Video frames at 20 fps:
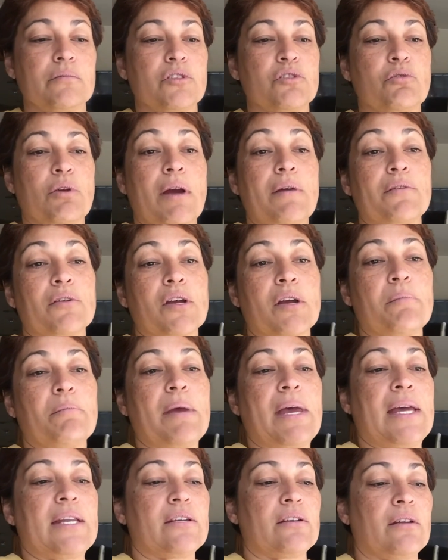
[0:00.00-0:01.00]
travel
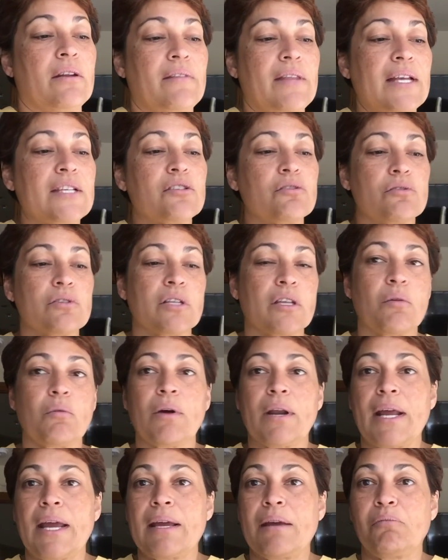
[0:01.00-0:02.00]
companion, and that's usually
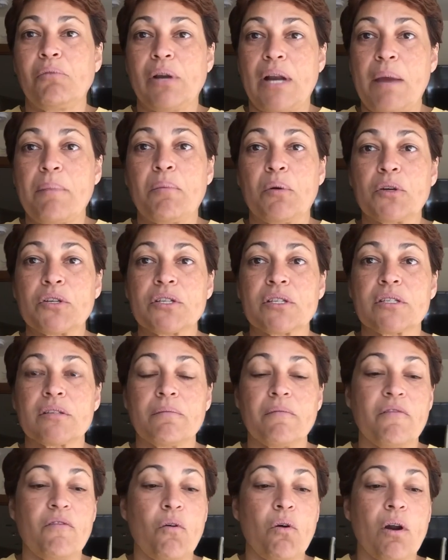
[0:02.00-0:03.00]
what I purchase
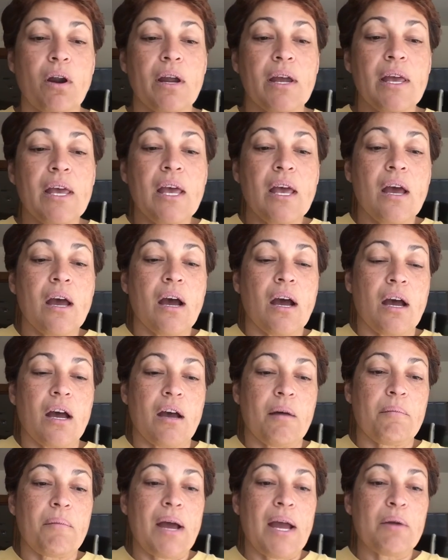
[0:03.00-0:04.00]
them for.
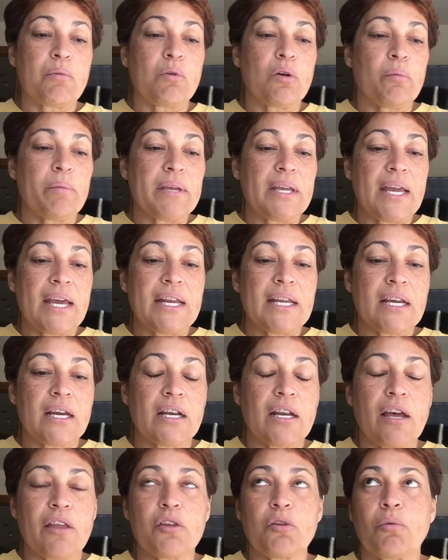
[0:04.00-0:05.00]
I will be getting
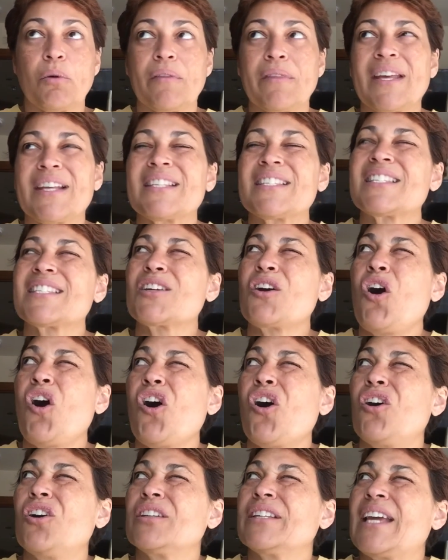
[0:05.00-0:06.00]
another one that's
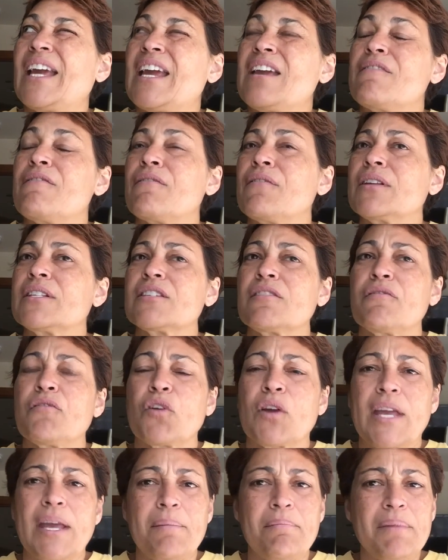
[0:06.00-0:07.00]
called it's a
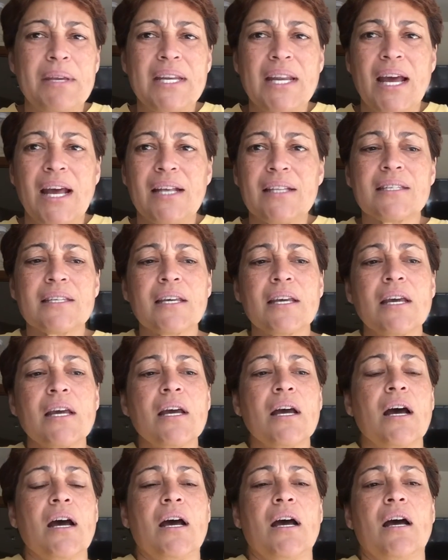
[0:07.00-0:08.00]
forget-me-not.
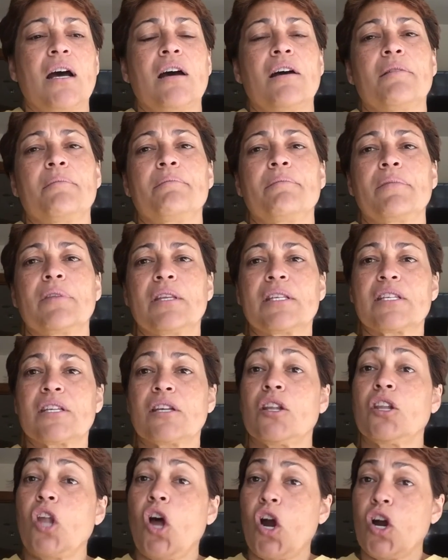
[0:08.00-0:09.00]
It's
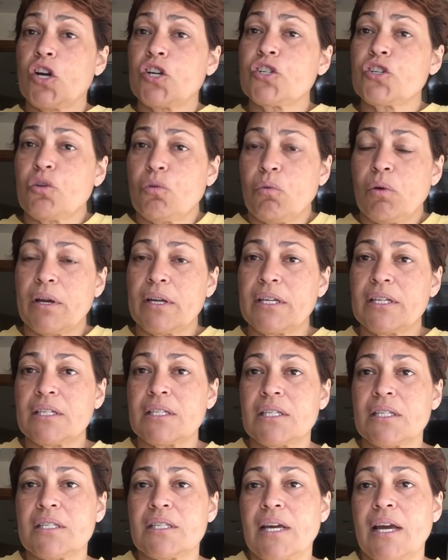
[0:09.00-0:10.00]
a larger one.
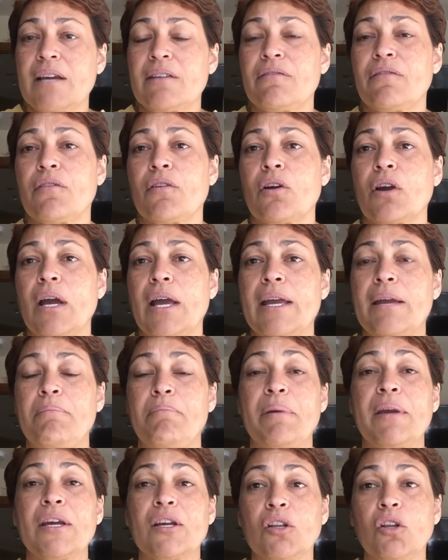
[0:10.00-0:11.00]
It's designed for a
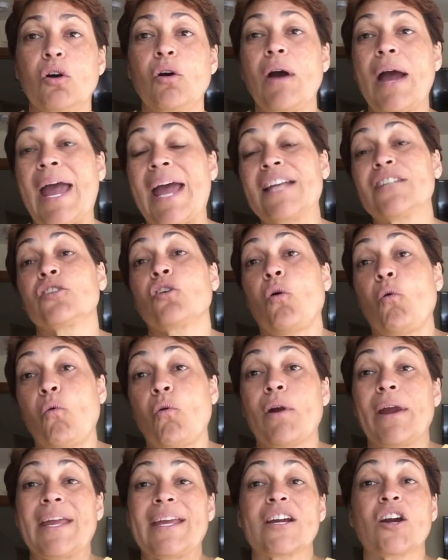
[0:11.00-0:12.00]
pillow and
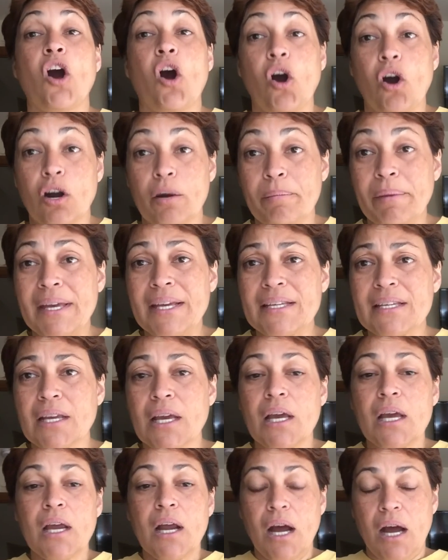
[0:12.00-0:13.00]
or a carpet.
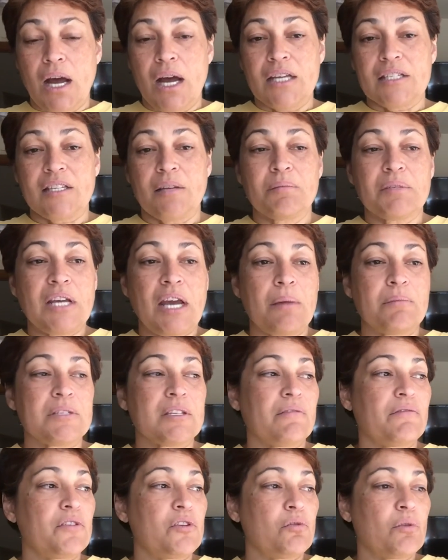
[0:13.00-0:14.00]

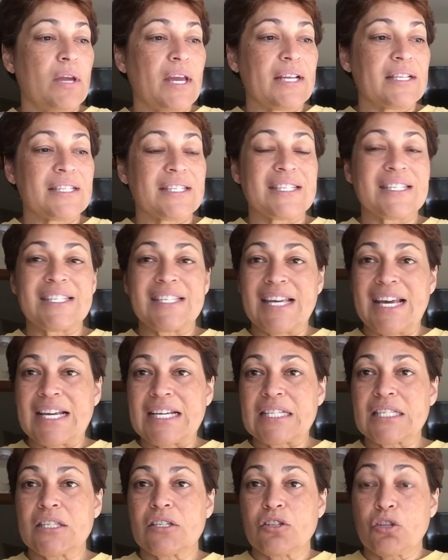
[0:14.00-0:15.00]
Sometimes if you get
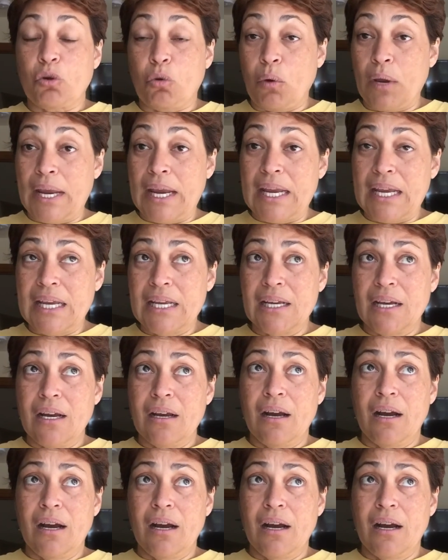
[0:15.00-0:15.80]
three